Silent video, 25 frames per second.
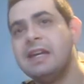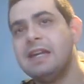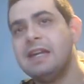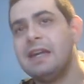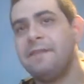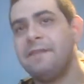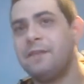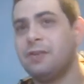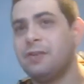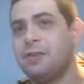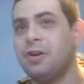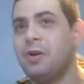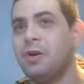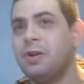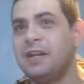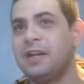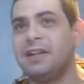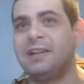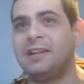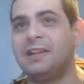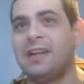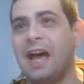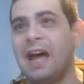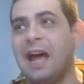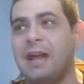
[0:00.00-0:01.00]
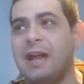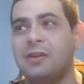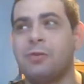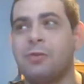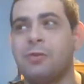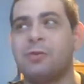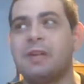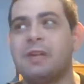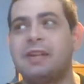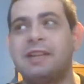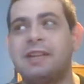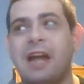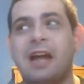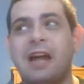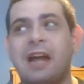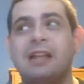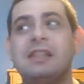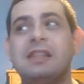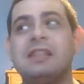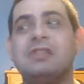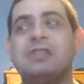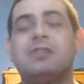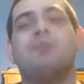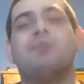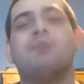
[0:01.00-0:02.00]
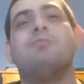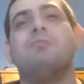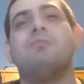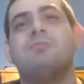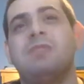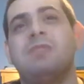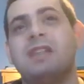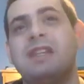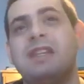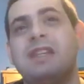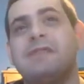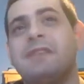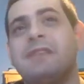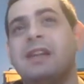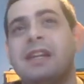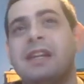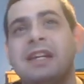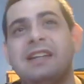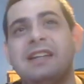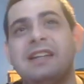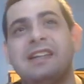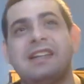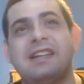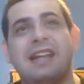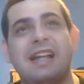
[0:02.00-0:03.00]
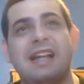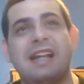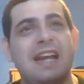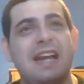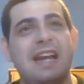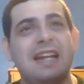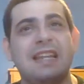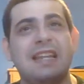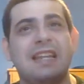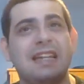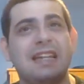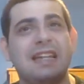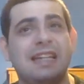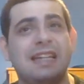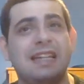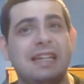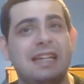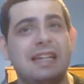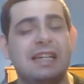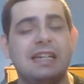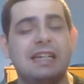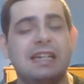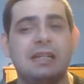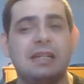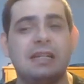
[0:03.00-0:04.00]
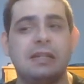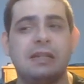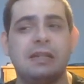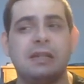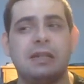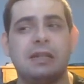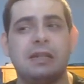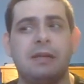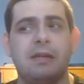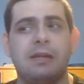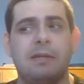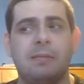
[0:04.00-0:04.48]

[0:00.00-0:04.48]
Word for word: if you notice, I don't exactly, you know, leave the links to like anything in